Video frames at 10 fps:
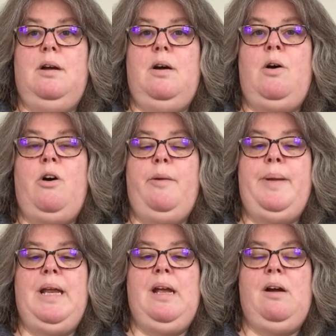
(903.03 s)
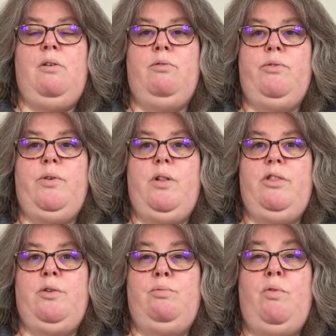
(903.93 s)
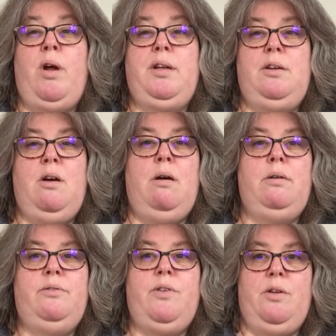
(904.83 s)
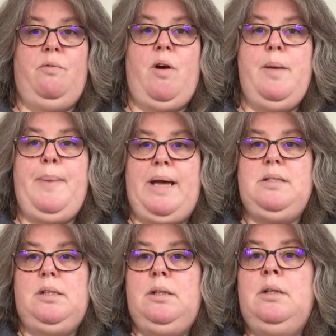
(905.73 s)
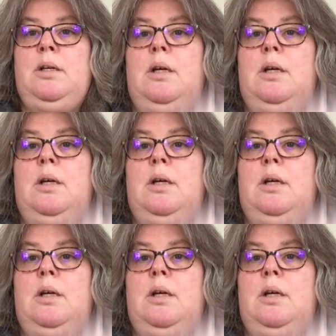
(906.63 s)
harmony of the right yarn for the right pattern.